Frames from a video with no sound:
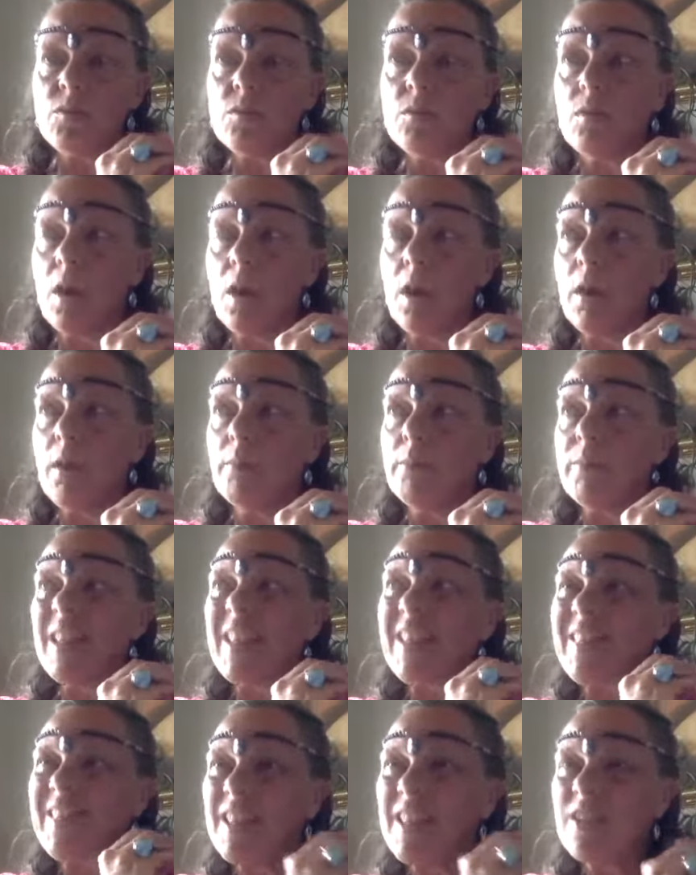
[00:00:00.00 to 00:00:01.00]
the um,
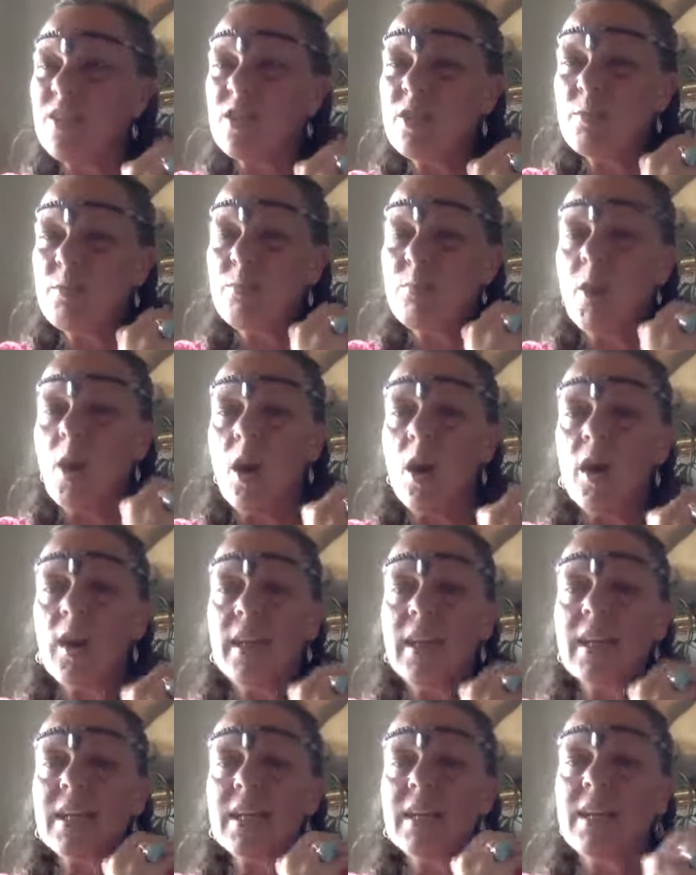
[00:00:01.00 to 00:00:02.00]
the
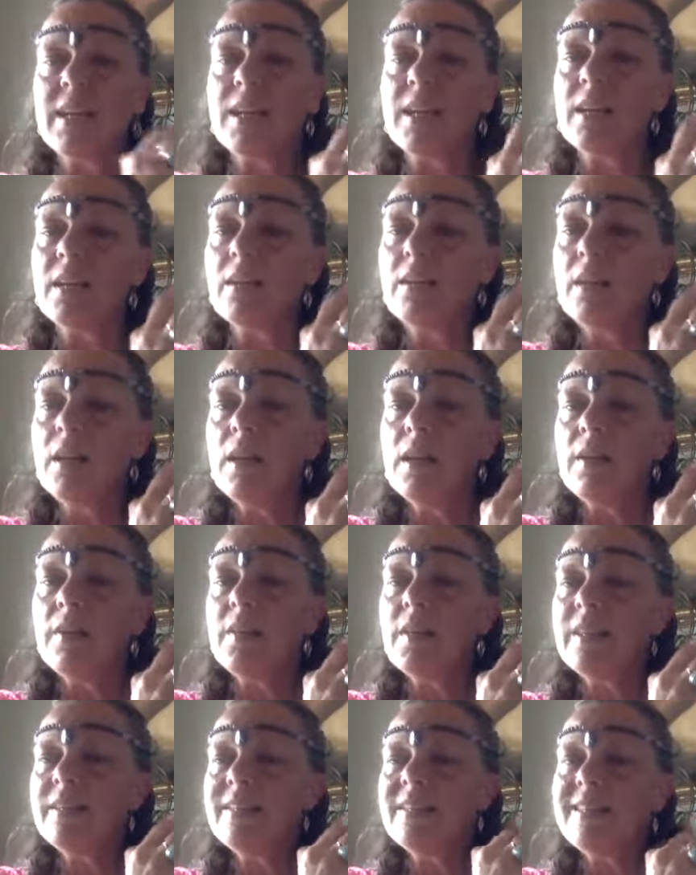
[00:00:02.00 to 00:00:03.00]
demonic, the
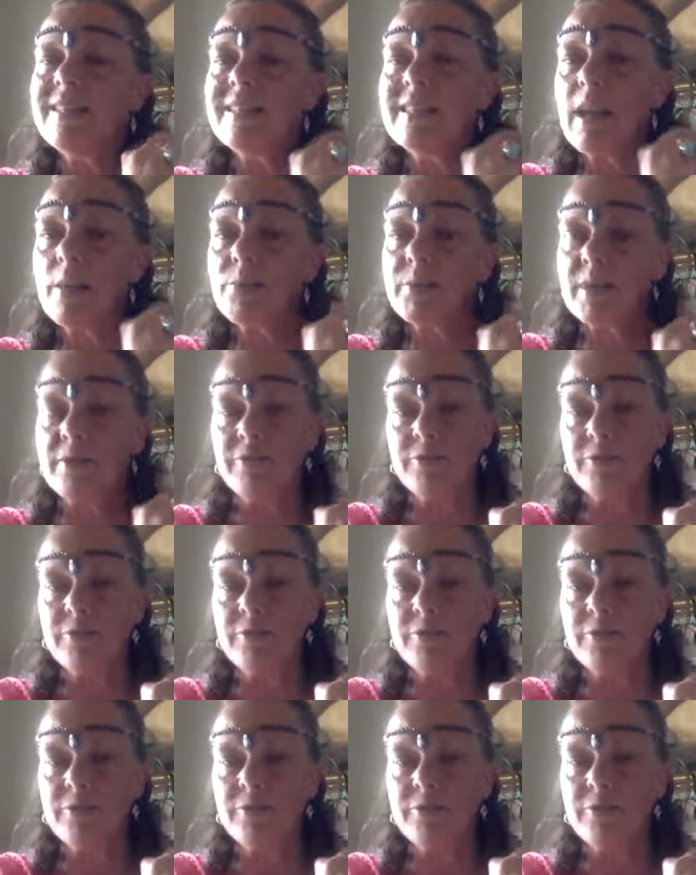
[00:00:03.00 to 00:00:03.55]
the deceptive